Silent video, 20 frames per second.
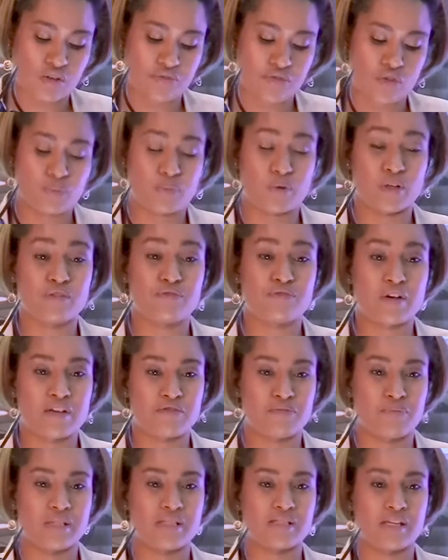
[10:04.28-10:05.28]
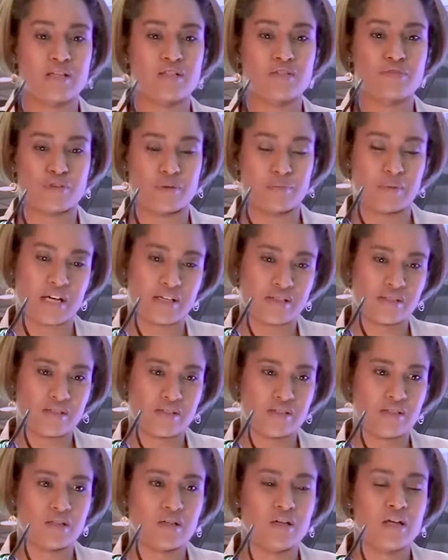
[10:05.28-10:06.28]
of 2.5% from
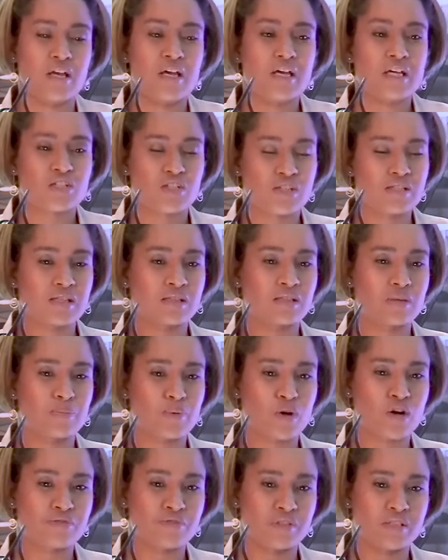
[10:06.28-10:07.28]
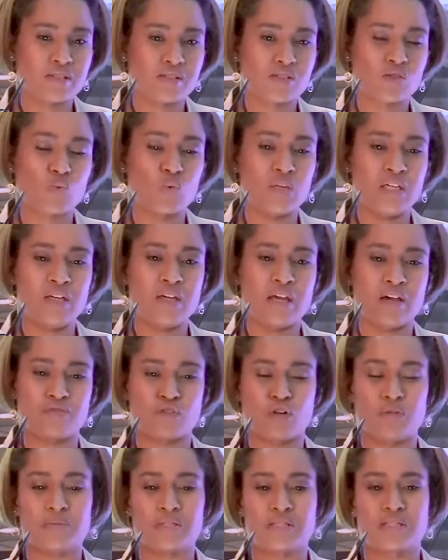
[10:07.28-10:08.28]
last year. Just in the province, we
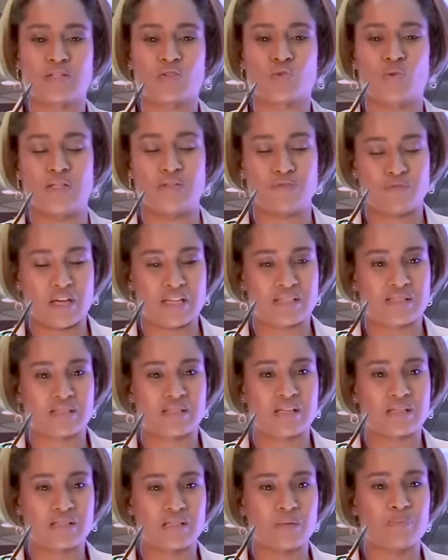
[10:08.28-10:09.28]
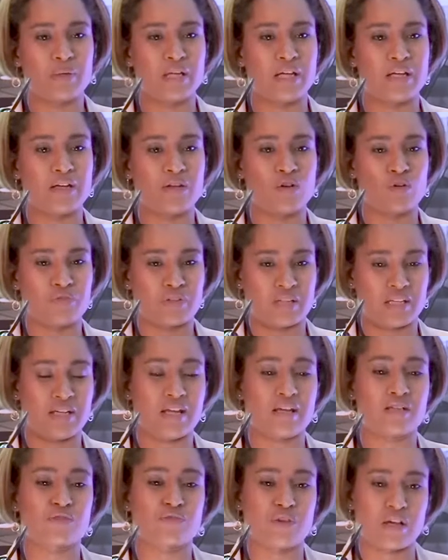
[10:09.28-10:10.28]
have committed to invest 60 billion over the
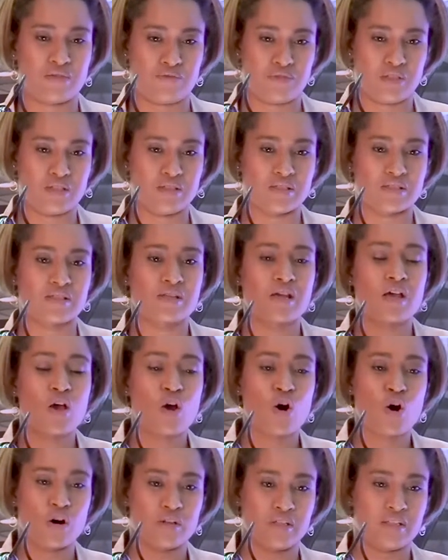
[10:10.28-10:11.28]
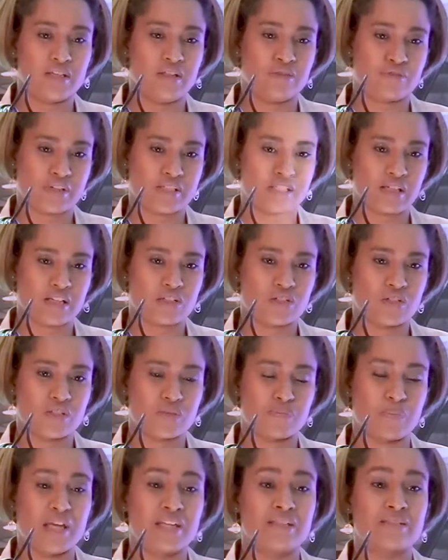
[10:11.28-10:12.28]
next 5 years on infrastructure
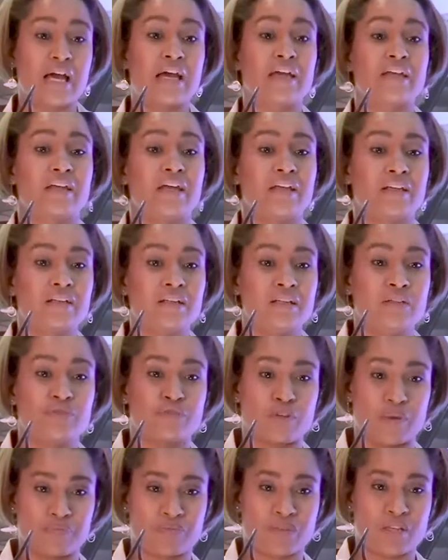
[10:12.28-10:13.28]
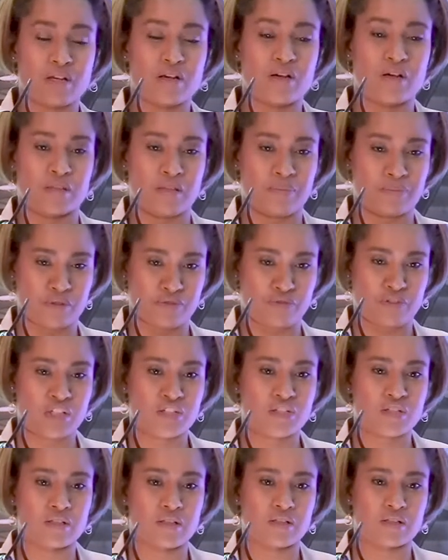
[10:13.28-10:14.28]
spend directly from the
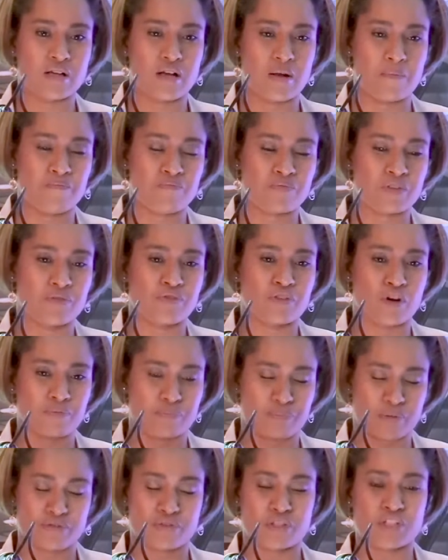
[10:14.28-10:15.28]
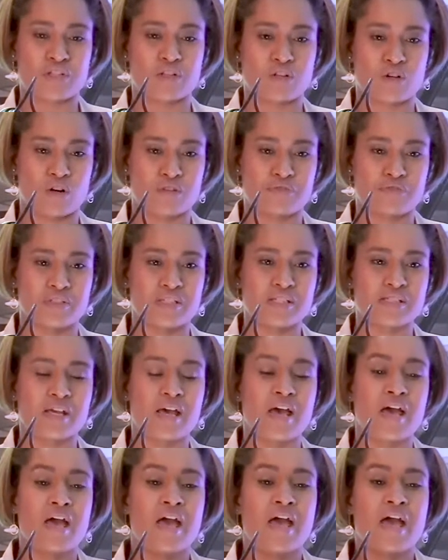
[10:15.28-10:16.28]
provincial from provincial coffers,
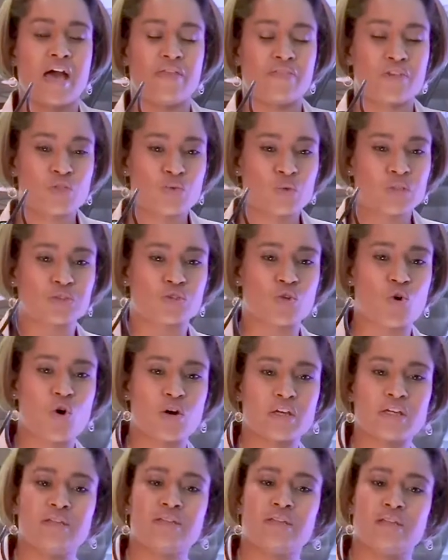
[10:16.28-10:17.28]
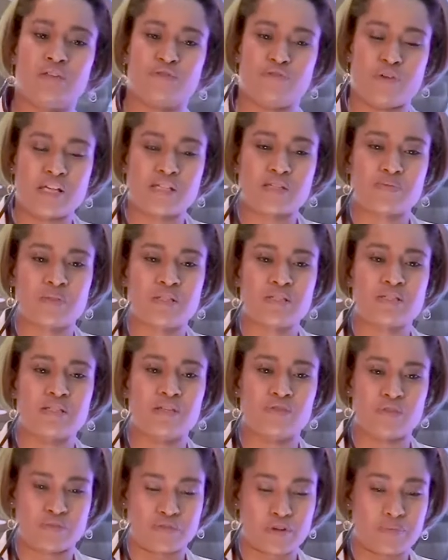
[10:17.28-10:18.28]
and this will draw in investment
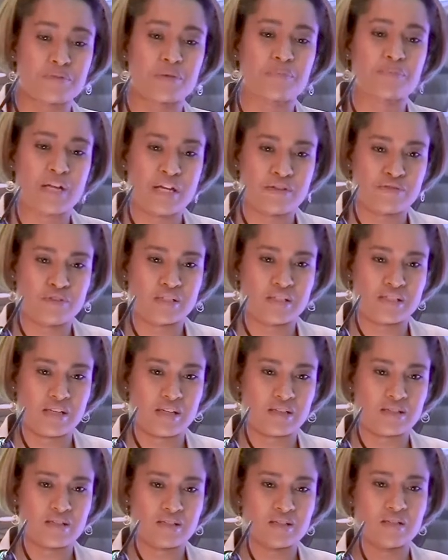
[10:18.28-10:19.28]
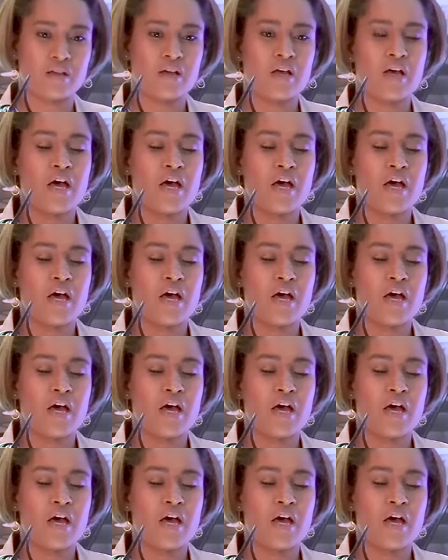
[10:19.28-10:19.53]
even from the private sector.